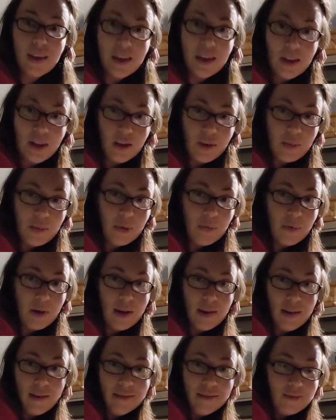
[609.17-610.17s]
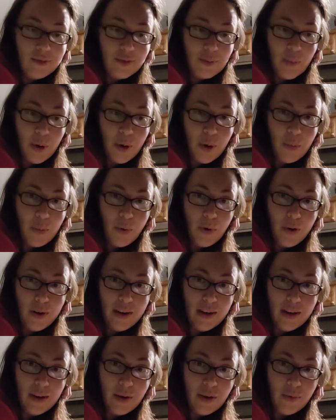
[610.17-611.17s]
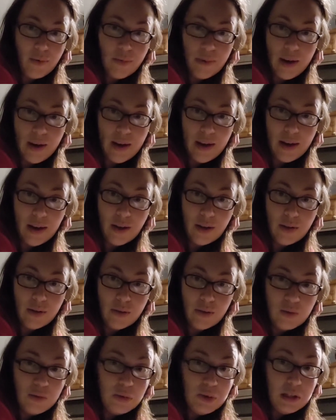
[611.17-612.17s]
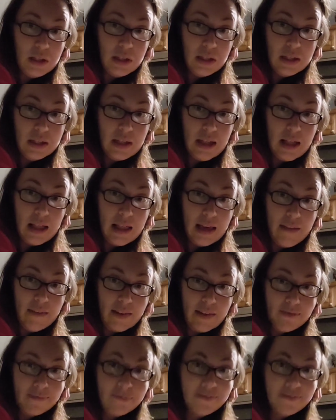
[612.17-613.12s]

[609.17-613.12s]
it'll be ready tomorrow morning around 11.